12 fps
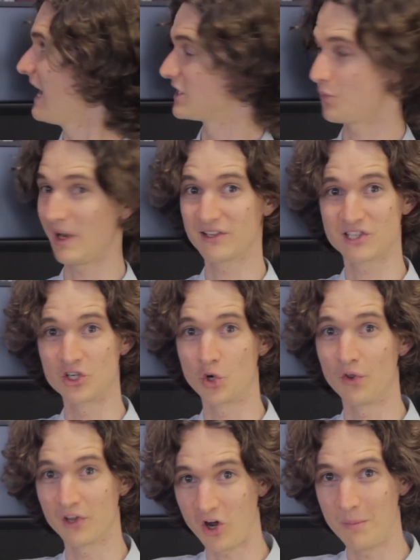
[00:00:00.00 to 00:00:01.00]
as well as to
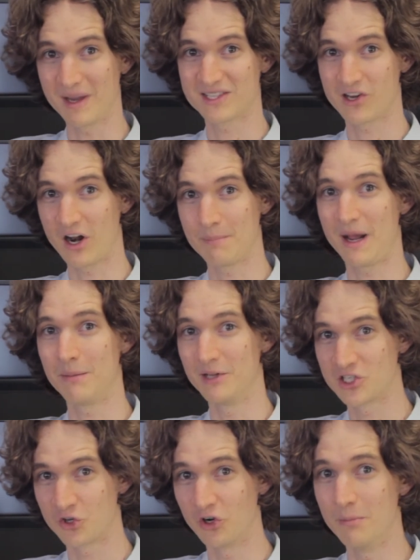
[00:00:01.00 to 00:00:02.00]
draw the comics that I
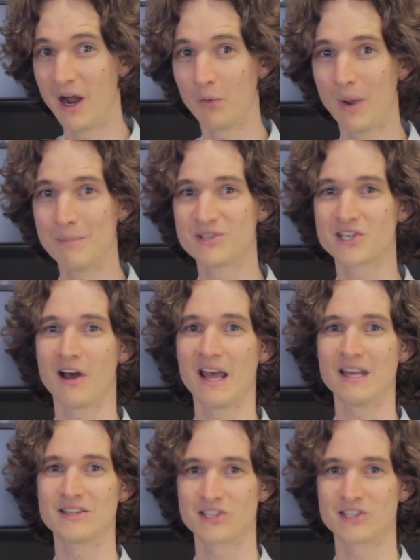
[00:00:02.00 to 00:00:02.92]
publish through my website.